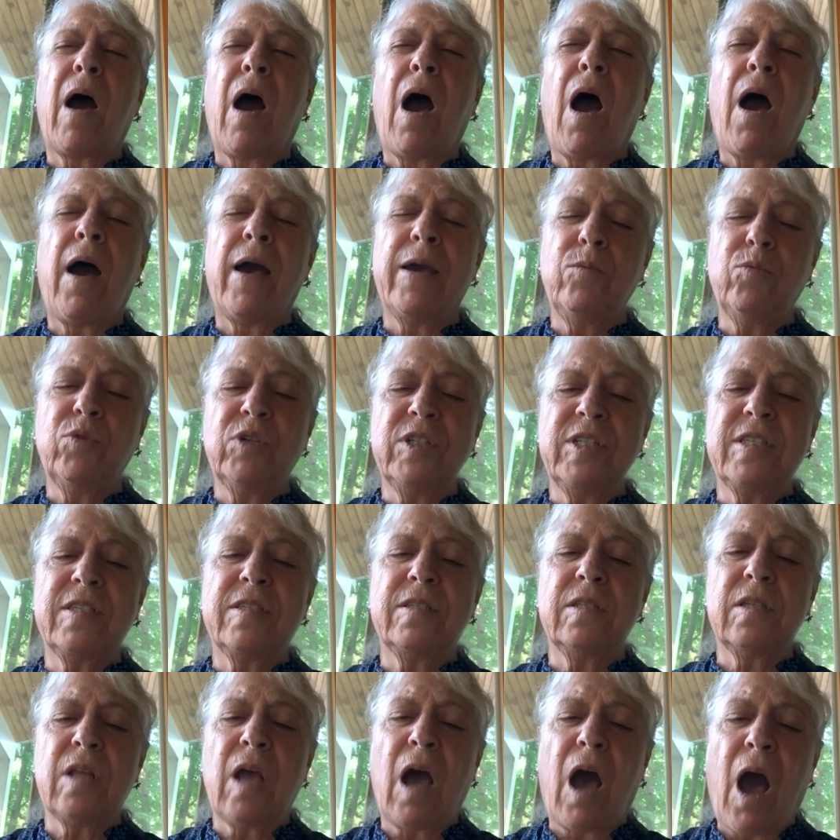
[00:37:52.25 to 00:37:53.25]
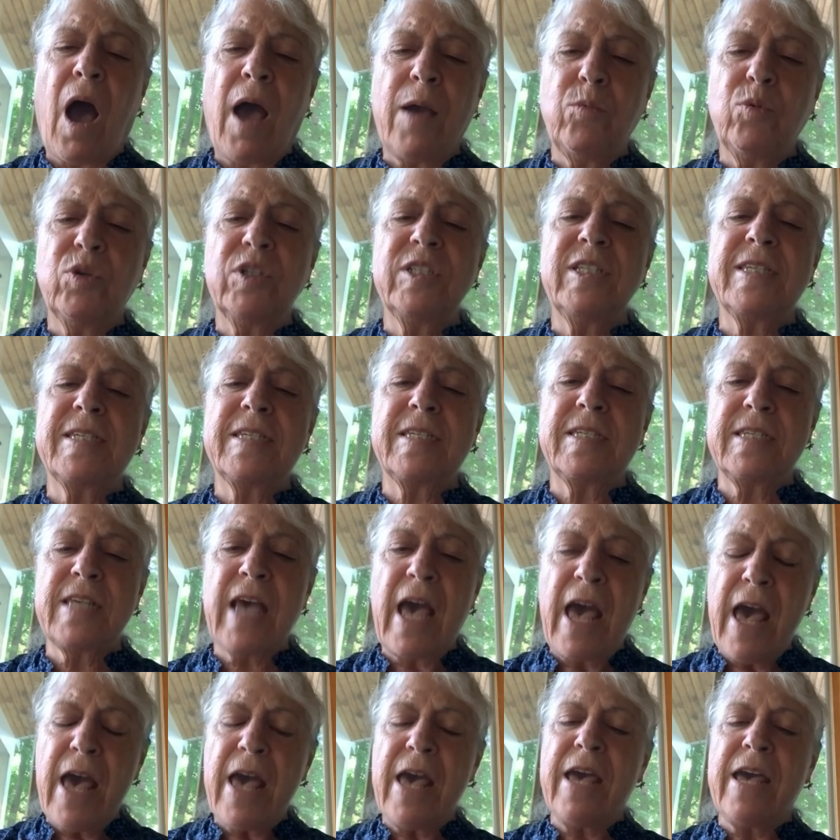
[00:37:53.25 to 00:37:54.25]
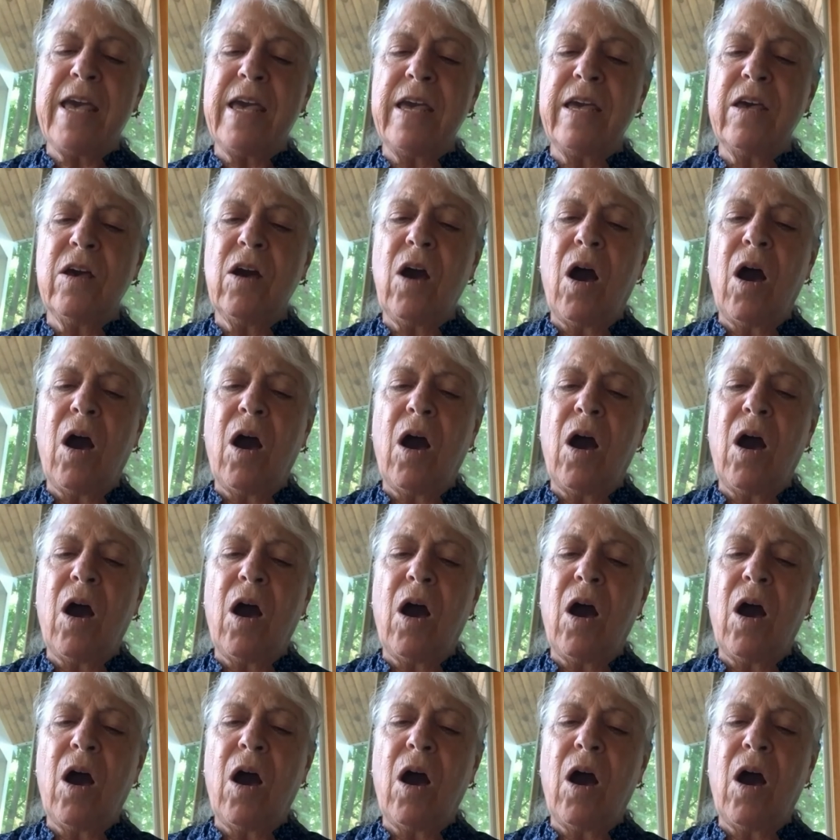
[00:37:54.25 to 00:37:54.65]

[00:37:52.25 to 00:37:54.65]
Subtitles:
I would say,